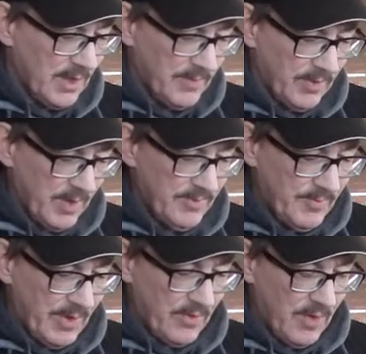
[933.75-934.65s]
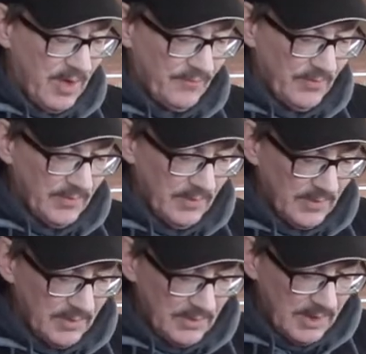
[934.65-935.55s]
I'd probably be better off
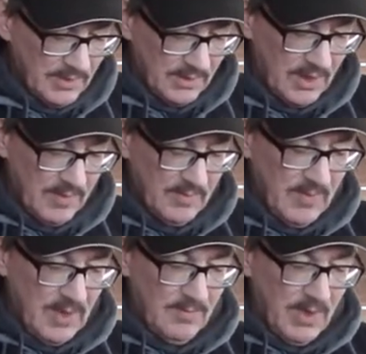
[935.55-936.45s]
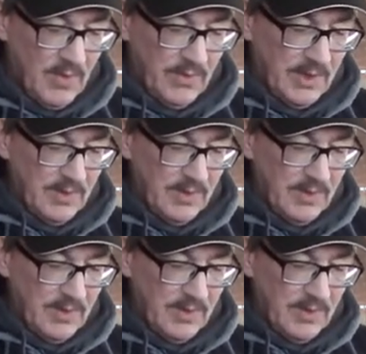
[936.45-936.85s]
taking the time to make my own.